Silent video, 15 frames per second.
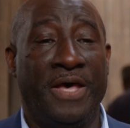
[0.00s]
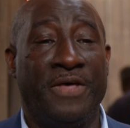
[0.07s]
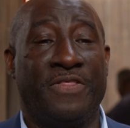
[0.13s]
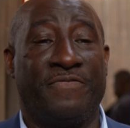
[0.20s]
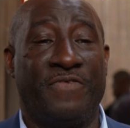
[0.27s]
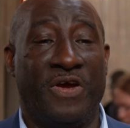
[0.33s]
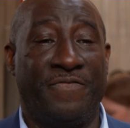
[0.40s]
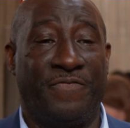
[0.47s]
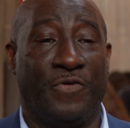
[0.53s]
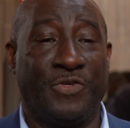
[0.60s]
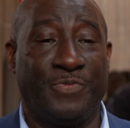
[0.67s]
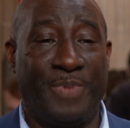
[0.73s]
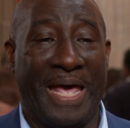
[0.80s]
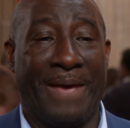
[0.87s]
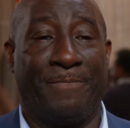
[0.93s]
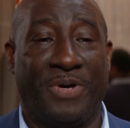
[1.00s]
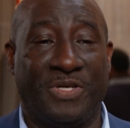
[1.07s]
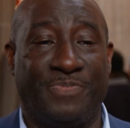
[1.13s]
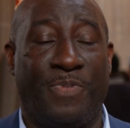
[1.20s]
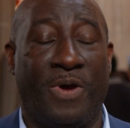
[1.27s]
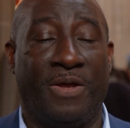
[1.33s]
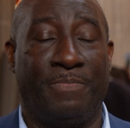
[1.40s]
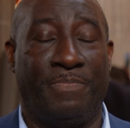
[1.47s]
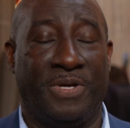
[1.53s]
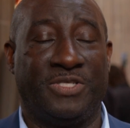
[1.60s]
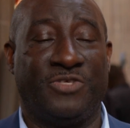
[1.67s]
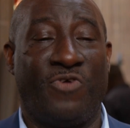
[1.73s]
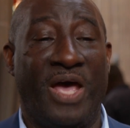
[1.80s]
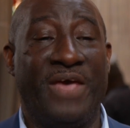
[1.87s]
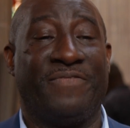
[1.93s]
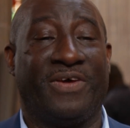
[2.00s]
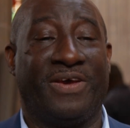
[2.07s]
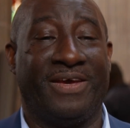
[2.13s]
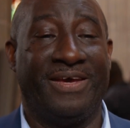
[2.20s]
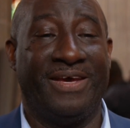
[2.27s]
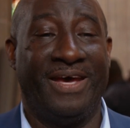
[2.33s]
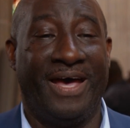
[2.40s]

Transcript: the very first black bus driver